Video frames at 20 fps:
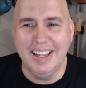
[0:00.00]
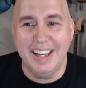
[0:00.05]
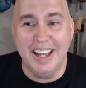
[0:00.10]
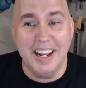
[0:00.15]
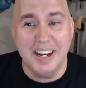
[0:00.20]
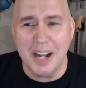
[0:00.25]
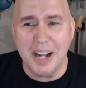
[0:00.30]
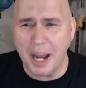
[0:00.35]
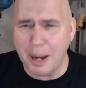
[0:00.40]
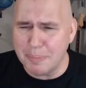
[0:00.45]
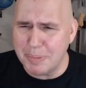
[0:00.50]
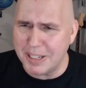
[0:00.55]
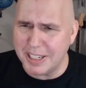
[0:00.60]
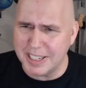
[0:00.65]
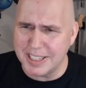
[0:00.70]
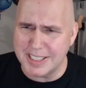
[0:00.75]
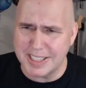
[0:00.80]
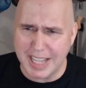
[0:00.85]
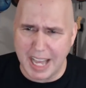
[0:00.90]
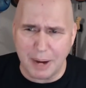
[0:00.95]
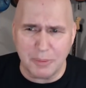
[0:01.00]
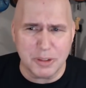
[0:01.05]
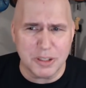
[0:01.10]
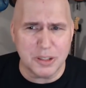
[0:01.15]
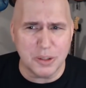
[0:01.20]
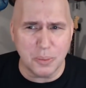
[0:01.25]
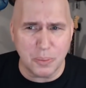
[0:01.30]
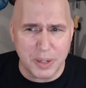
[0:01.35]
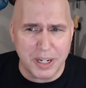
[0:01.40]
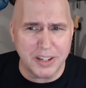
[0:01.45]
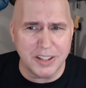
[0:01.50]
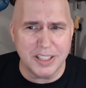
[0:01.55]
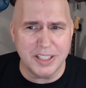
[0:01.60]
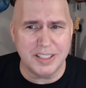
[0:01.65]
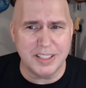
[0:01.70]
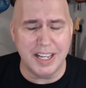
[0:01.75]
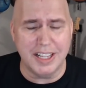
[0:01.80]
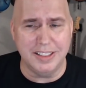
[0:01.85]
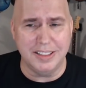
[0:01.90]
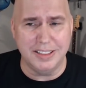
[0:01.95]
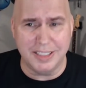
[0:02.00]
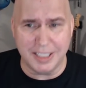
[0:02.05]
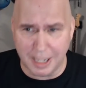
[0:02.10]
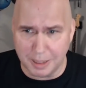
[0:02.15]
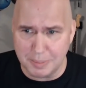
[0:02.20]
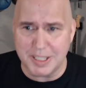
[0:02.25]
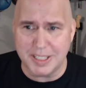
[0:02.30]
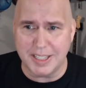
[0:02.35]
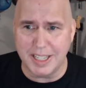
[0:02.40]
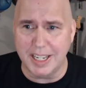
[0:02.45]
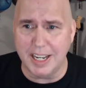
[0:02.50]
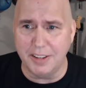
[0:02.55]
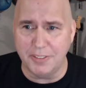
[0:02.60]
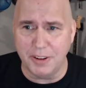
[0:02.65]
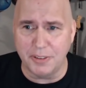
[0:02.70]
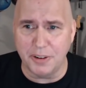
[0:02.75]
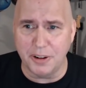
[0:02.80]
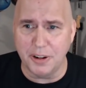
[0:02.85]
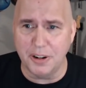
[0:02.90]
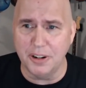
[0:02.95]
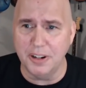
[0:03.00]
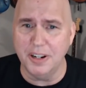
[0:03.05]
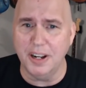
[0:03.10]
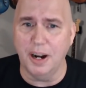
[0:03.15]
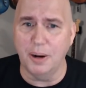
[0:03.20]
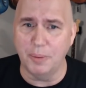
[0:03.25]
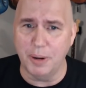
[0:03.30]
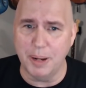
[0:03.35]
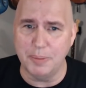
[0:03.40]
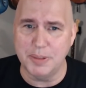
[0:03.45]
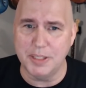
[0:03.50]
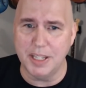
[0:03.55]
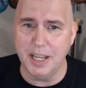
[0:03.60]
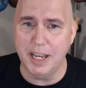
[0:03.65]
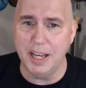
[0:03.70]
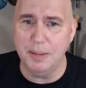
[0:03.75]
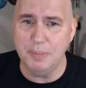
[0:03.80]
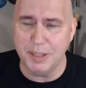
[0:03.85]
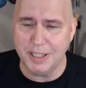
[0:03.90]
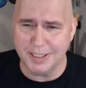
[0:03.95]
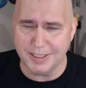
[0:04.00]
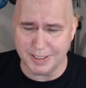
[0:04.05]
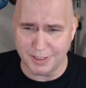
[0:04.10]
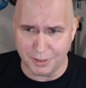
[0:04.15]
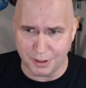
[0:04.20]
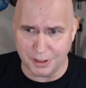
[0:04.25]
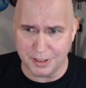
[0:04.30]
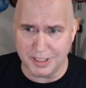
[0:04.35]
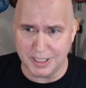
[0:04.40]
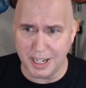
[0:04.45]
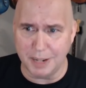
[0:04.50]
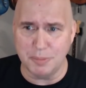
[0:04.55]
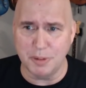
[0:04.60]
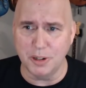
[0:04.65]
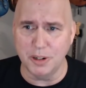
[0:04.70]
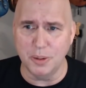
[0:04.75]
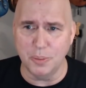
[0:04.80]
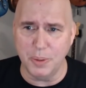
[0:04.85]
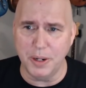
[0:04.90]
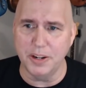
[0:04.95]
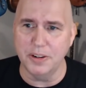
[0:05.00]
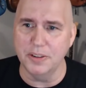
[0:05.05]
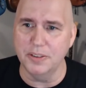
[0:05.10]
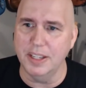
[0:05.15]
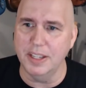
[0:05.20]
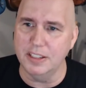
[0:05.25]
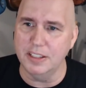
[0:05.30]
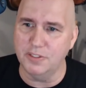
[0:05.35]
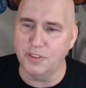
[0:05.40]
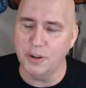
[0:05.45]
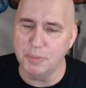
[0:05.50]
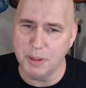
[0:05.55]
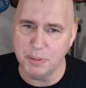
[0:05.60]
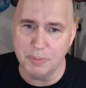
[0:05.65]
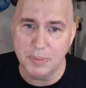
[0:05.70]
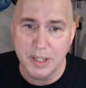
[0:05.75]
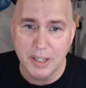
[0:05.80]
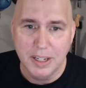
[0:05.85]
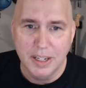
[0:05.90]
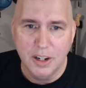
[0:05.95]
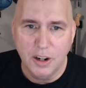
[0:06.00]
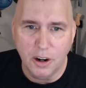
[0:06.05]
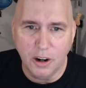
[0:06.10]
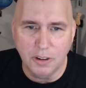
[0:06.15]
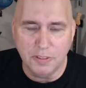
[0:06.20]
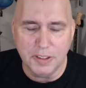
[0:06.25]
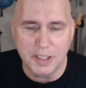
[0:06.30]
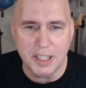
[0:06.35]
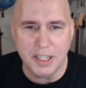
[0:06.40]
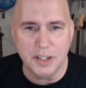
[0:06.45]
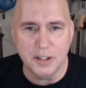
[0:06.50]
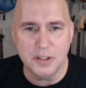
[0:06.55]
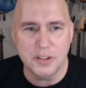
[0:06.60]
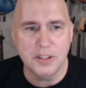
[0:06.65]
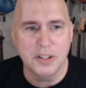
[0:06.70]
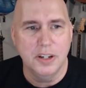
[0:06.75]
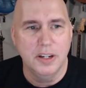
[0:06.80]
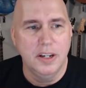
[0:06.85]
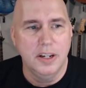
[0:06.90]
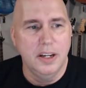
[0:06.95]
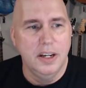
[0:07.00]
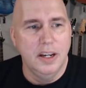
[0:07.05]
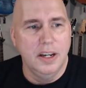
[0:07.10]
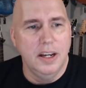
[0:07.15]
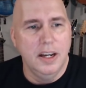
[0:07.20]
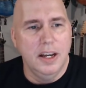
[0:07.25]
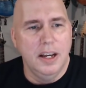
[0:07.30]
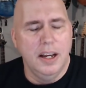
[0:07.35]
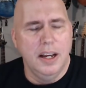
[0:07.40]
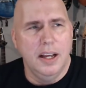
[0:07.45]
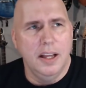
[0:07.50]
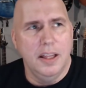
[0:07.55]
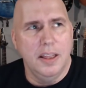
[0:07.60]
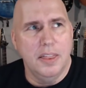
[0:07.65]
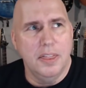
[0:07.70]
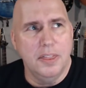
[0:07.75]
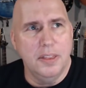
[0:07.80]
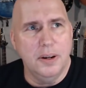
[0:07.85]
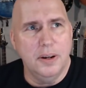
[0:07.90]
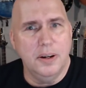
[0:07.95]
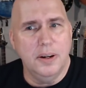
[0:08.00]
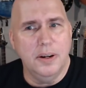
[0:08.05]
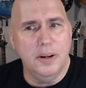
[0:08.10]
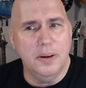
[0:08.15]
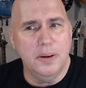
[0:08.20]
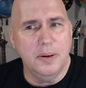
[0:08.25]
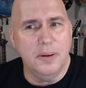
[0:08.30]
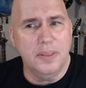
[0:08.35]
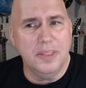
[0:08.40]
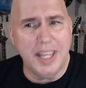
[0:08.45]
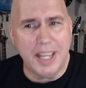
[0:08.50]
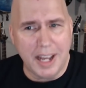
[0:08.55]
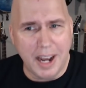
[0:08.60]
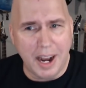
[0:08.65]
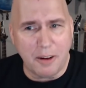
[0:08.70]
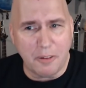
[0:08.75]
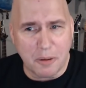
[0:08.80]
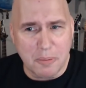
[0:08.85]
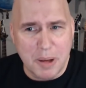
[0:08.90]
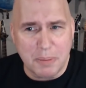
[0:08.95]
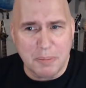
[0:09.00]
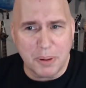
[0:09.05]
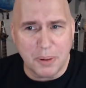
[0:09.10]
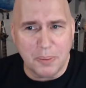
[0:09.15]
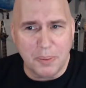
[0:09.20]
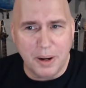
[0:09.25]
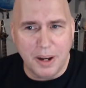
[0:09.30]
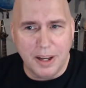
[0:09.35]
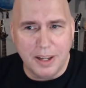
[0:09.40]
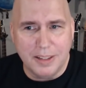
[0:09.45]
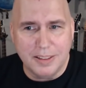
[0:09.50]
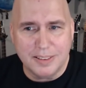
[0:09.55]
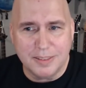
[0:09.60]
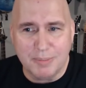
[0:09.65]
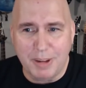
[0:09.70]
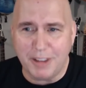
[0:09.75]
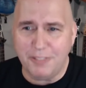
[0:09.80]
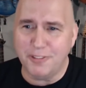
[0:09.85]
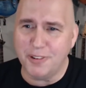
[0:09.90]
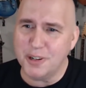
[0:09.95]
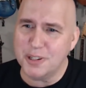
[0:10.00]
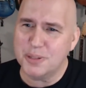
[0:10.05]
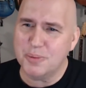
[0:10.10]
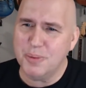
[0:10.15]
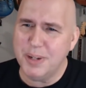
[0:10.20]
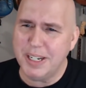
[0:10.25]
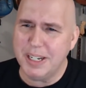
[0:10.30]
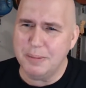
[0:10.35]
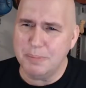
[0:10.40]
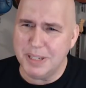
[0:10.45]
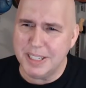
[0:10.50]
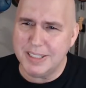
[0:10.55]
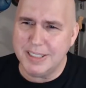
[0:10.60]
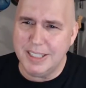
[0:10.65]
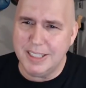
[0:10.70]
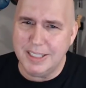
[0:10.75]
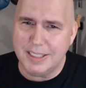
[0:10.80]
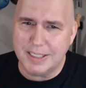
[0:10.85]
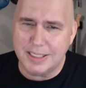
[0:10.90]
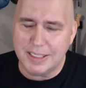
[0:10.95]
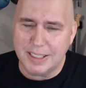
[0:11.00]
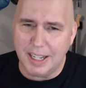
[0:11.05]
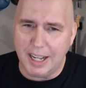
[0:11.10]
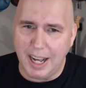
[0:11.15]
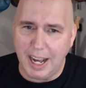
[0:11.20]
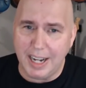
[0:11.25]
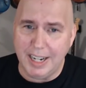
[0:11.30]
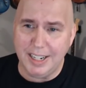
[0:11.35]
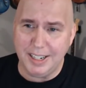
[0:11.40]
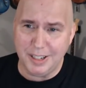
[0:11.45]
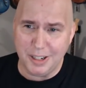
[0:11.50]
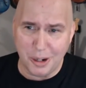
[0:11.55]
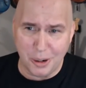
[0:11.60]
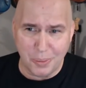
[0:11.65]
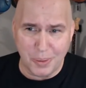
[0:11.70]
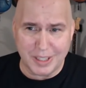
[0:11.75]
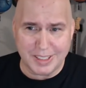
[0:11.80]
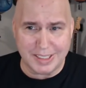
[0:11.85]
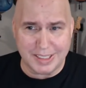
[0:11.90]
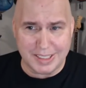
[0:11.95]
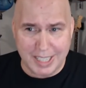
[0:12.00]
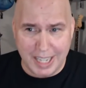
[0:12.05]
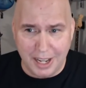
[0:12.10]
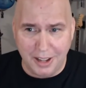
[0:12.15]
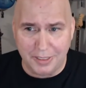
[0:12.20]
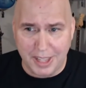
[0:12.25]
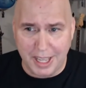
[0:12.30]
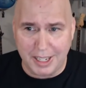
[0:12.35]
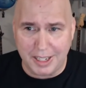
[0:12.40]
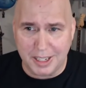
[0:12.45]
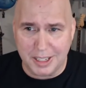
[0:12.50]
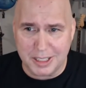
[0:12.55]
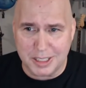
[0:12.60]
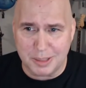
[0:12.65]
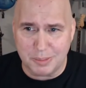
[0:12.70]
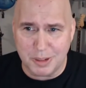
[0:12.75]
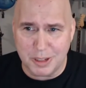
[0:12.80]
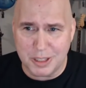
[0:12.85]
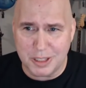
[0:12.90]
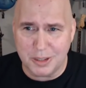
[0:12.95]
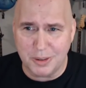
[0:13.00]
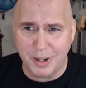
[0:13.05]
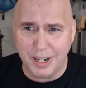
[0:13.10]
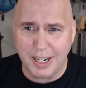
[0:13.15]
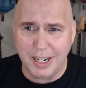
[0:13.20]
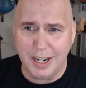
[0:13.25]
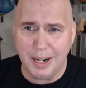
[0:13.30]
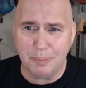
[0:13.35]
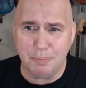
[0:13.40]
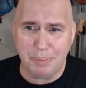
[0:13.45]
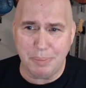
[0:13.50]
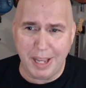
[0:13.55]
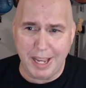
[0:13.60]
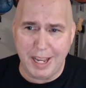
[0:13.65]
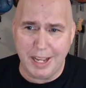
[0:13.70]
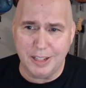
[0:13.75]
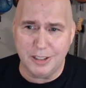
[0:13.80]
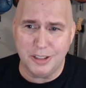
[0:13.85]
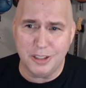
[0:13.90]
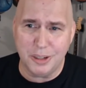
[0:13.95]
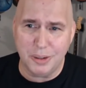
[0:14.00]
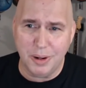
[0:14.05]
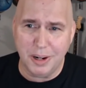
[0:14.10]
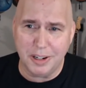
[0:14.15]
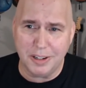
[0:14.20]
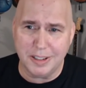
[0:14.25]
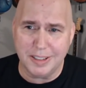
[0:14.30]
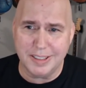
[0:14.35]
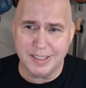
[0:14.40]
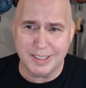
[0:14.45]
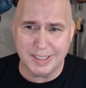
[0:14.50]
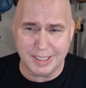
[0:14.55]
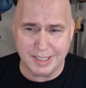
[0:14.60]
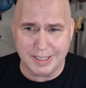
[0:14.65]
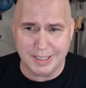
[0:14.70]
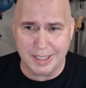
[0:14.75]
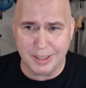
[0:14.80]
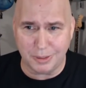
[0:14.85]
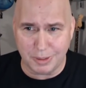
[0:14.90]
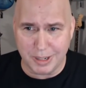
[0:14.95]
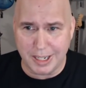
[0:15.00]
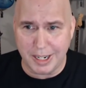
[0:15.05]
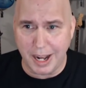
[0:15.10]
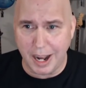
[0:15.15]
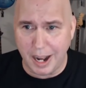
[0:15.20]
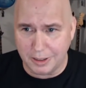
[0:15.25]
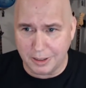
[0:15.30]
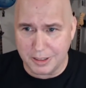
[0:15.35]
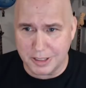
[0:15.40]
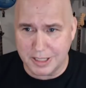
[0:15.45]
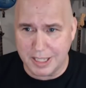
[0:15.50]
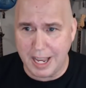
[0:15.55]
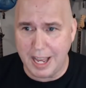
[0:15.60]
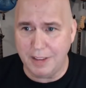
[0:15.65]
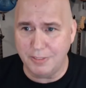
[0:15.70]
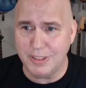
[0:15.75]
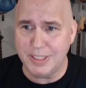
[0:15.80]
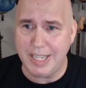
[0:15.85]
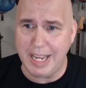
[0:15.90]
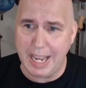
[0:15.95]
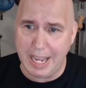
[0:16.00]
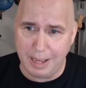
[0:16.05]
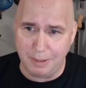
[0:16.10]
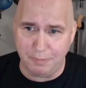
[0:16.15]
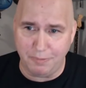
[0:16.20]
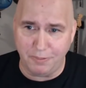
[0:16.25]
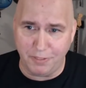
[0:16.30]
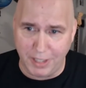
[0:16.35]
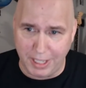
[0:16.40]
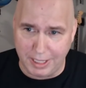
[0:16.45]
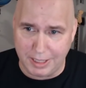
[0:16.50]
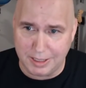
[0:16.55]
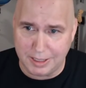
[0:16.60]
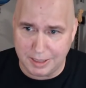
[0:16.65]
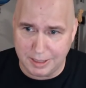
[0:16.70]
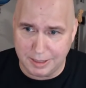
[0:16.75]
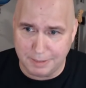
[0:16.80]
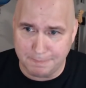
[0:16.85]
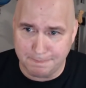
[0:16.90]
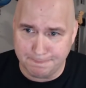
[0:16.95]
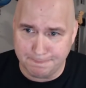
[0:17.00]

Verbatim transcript: not because that was the weirdest and dumbest thing I've ever heard a rep say, because I've heard dumber and weirder things from them over the years. The thing I remember was my first week in business, I didn't know what to tell that customer, so I ended up paying $263 to have his amp fixed.